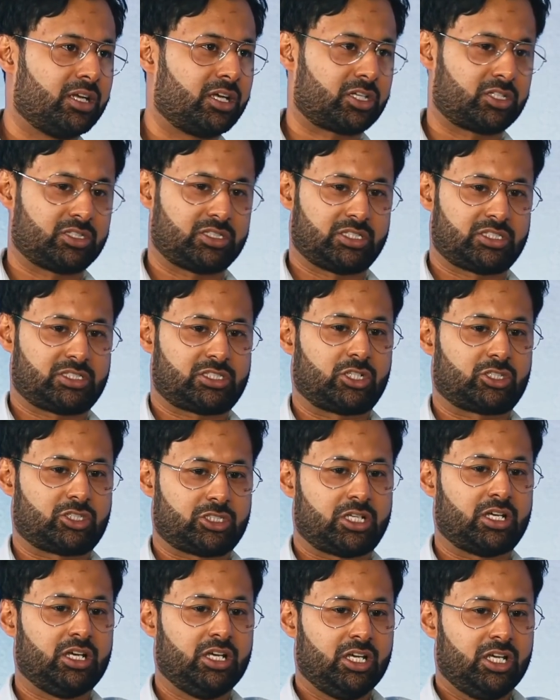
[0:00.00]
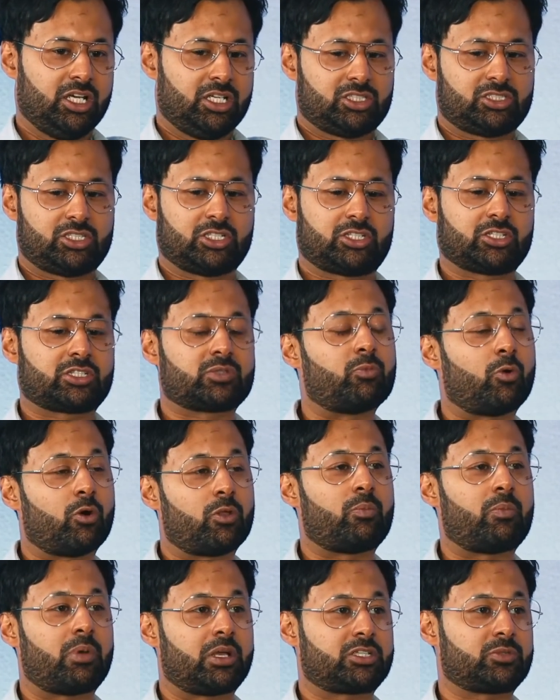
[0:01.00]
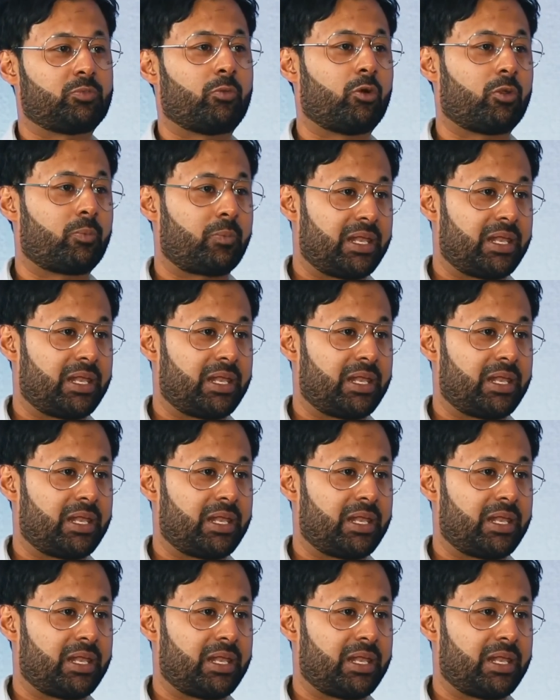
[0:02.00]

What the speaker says: because it's such a small